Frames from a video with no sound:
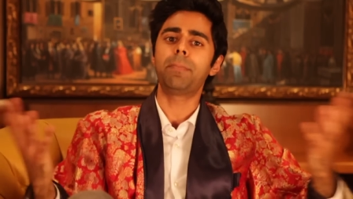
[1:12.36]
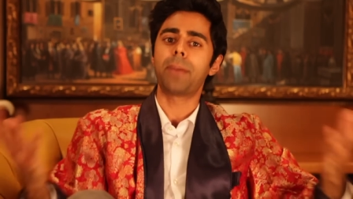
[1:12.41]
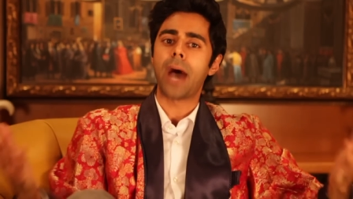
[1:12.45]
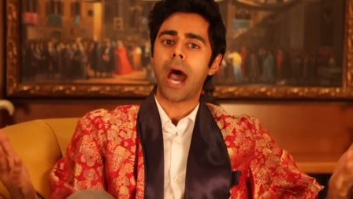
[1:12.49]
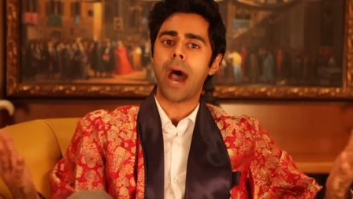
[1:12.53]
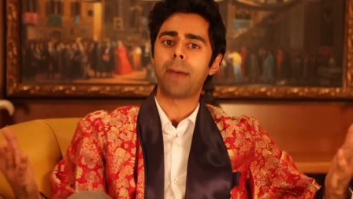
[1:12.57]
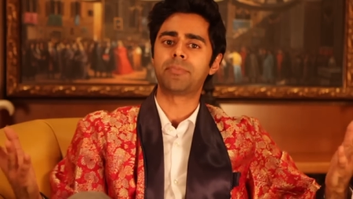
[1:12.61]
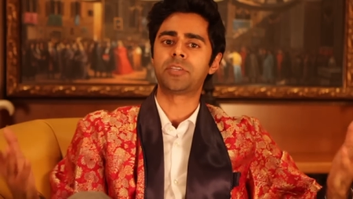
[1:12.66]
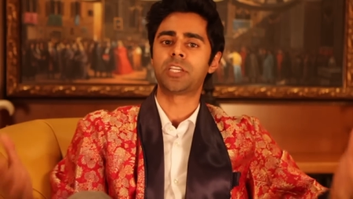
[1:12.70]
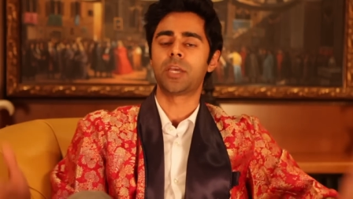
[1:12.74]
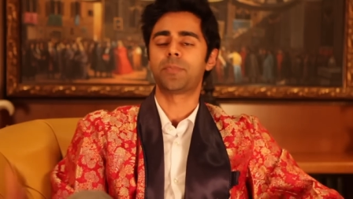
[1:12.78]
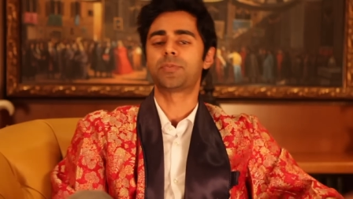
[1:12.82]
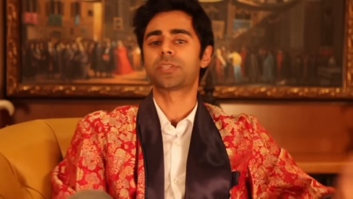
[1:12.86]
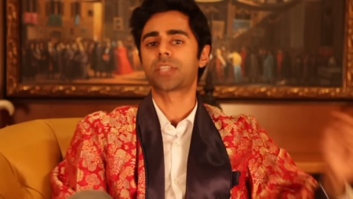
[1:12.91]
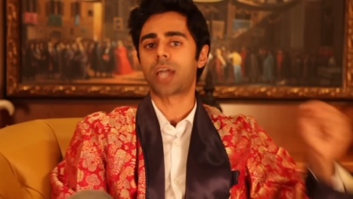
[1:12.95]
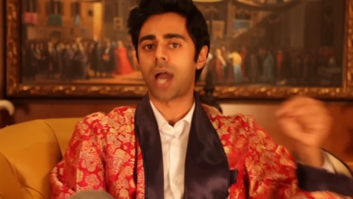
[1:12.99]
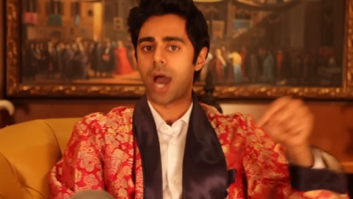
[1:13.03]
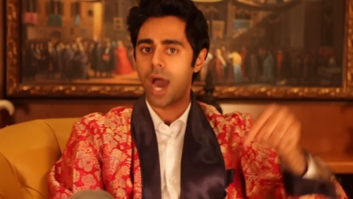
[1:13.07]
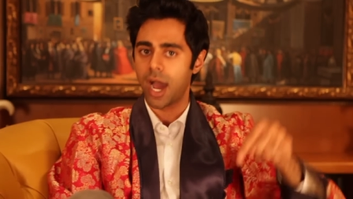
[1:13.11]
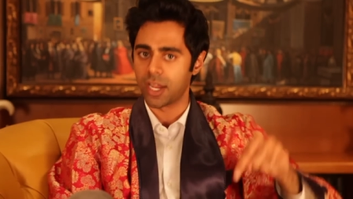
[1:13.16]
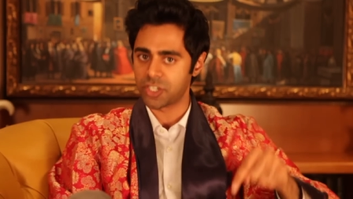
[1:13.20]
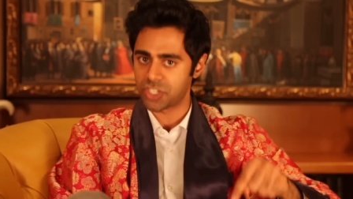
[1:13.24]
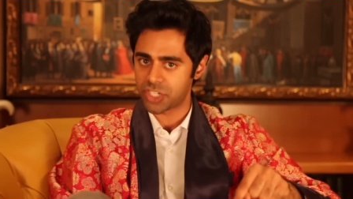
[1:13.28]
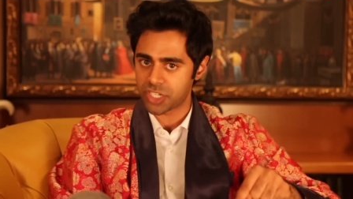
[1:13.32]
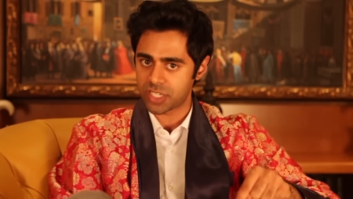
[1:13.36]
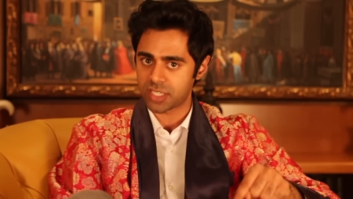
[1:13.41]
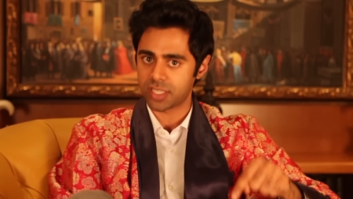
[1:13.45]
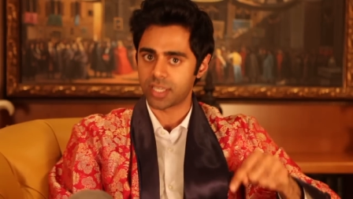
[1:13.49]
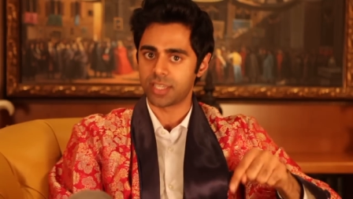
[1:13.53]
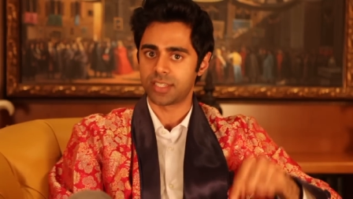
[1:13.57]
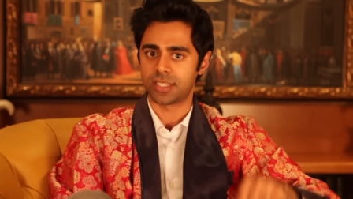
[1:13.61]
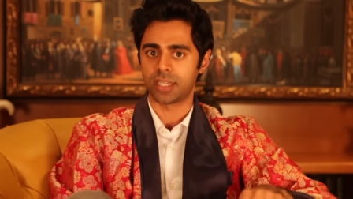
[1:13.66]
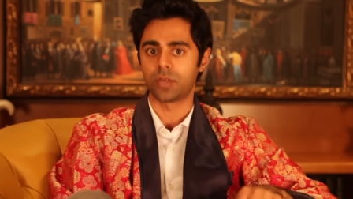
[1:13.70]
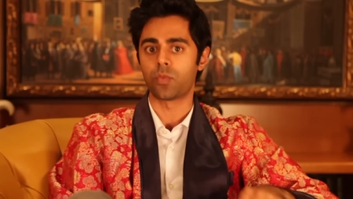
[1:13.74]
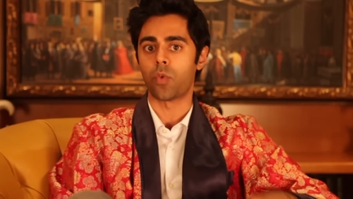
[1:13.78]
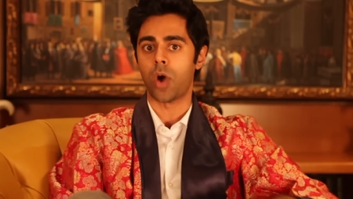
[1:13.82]
Popchips consciously
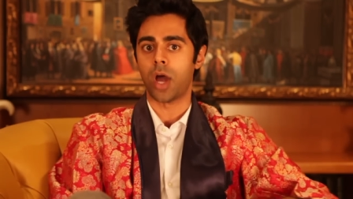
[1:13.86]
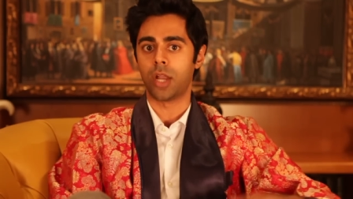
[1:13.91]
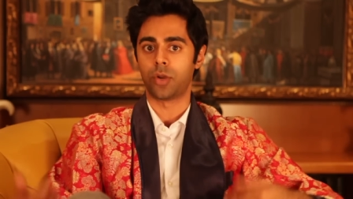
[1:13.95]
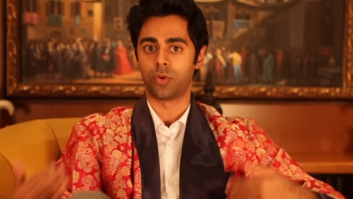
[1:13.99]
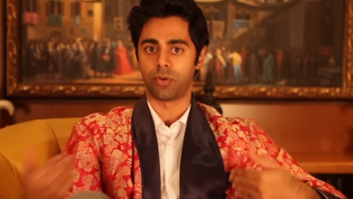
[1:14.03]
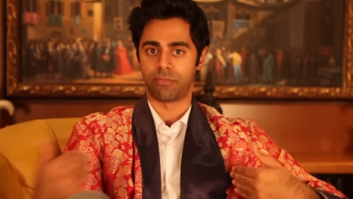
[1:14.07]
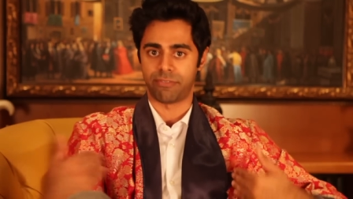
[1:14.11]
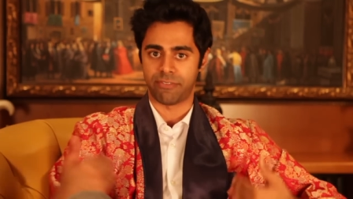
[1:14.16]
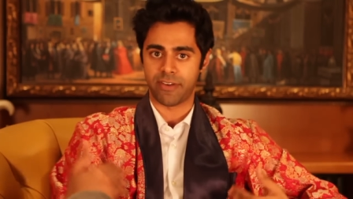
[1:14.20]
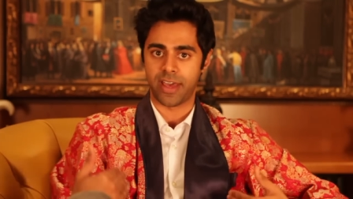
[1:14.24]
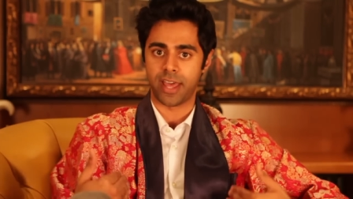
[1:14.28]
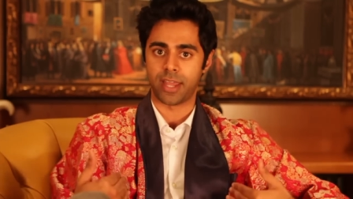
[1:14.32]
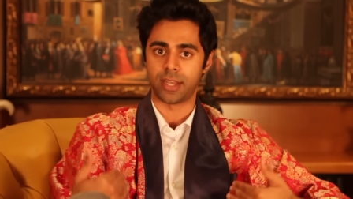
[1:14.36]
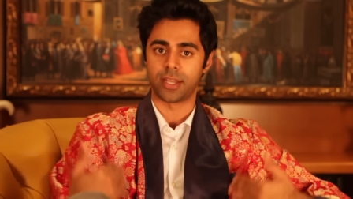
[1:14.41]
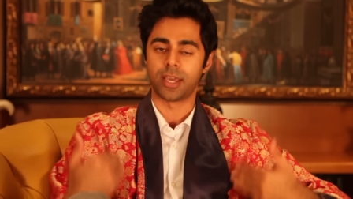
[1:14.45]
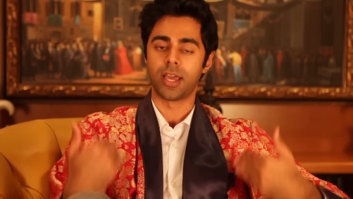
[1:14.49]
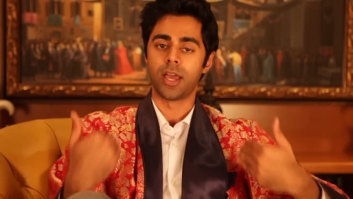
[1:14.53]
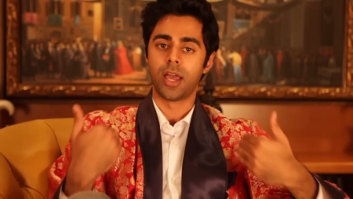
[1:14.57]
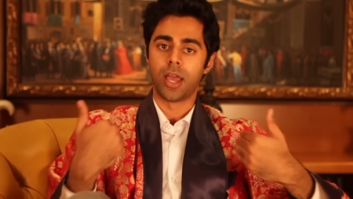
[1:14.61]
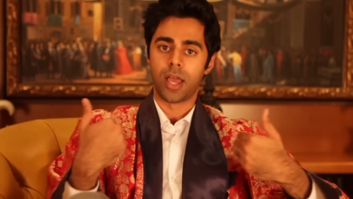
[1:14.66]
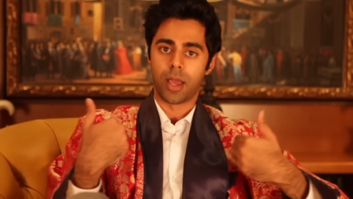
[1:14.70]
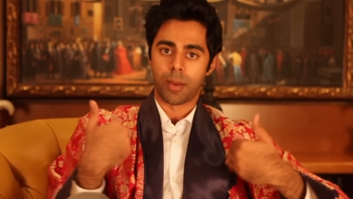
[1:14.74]
didn't want to offend